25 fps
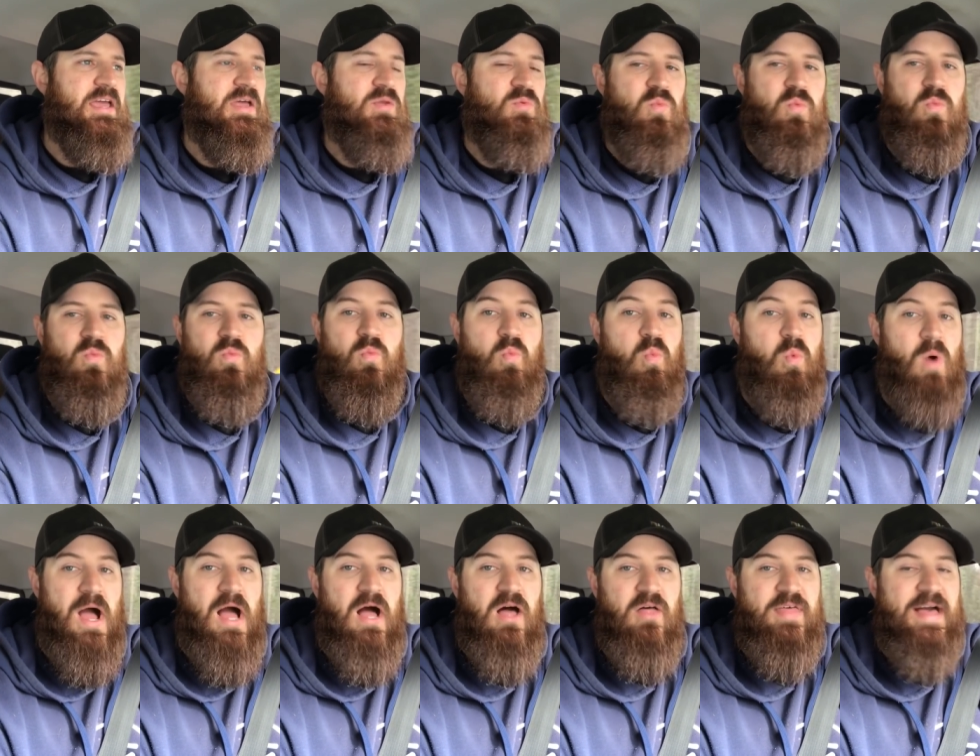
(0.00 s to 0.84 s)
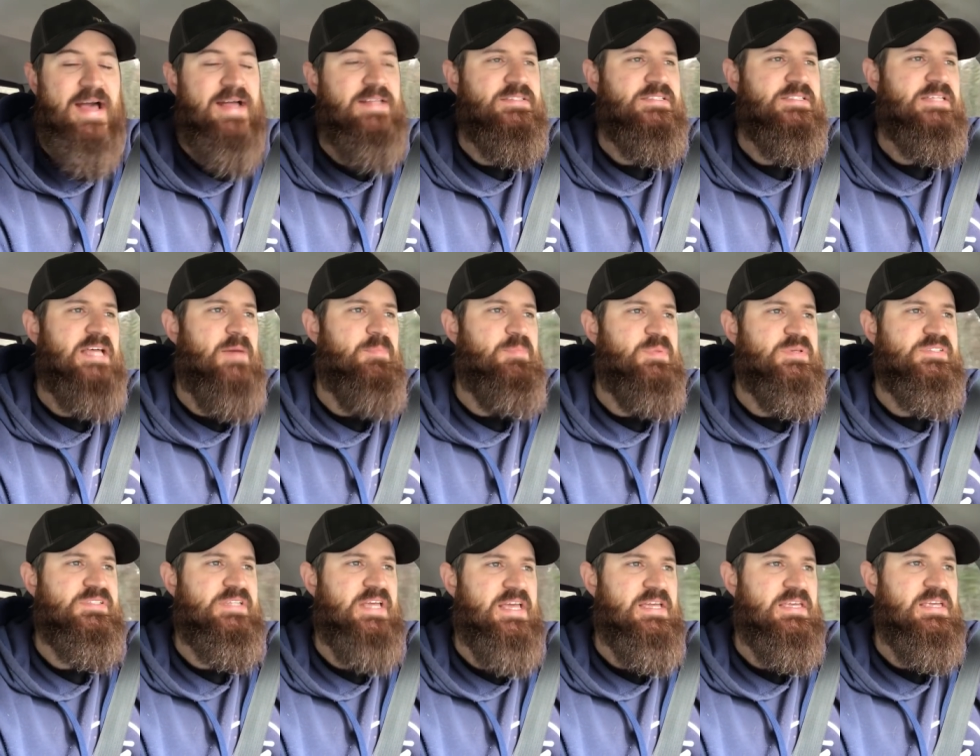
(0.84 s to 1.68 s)
And while that step
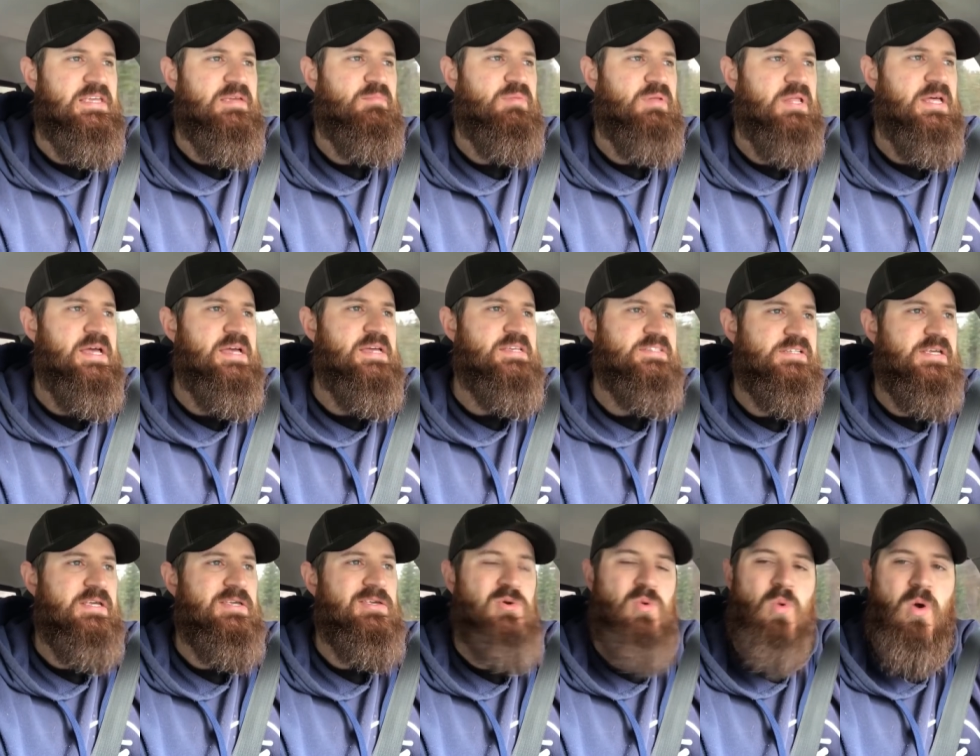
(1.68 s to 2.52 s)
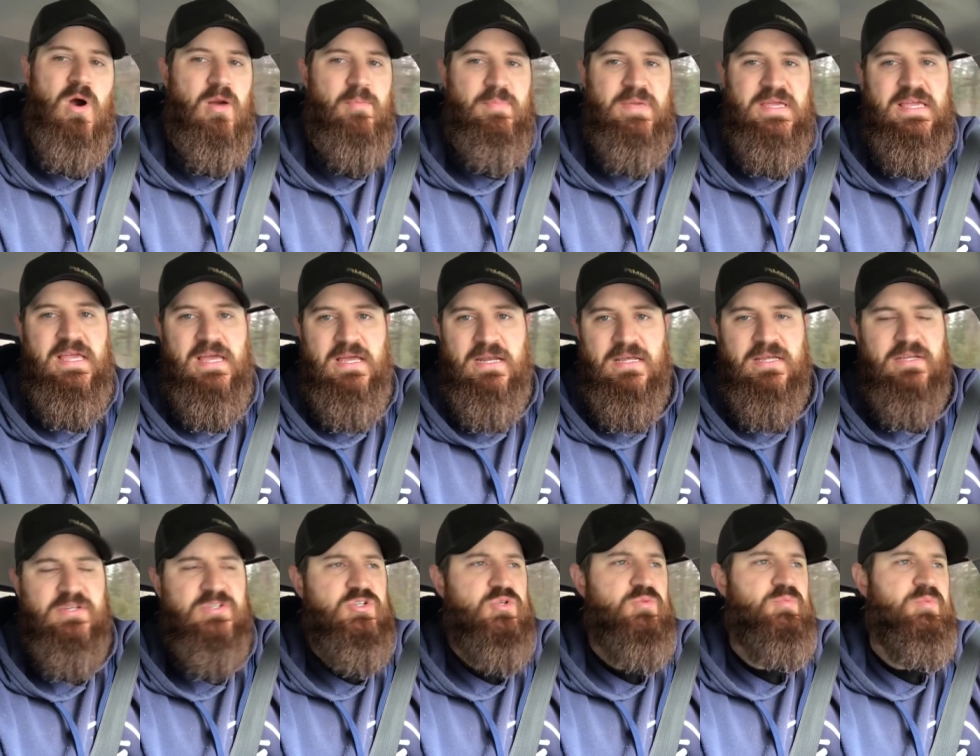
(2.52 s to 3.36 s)
is taking place, you are
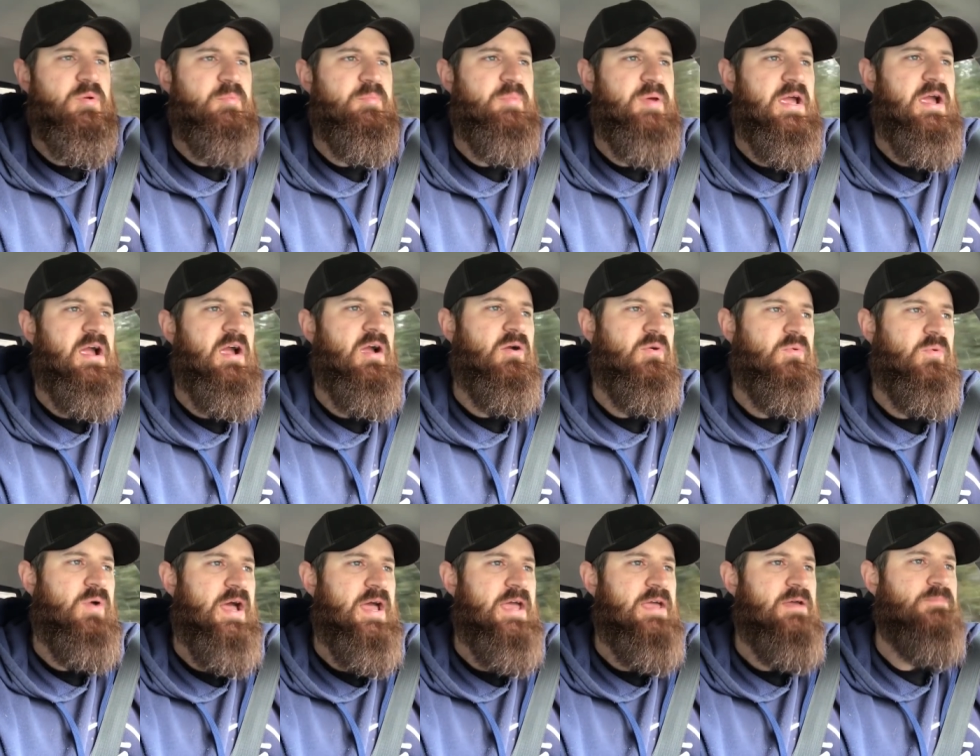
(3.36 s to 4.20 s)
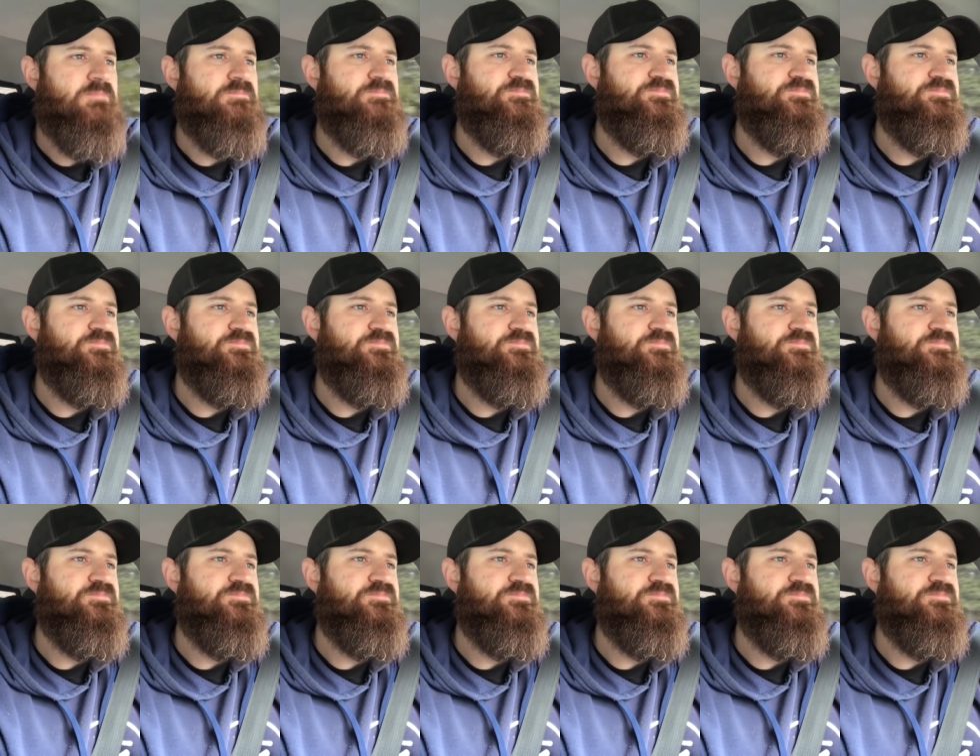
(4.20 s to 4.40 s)
beginning to prepare, right?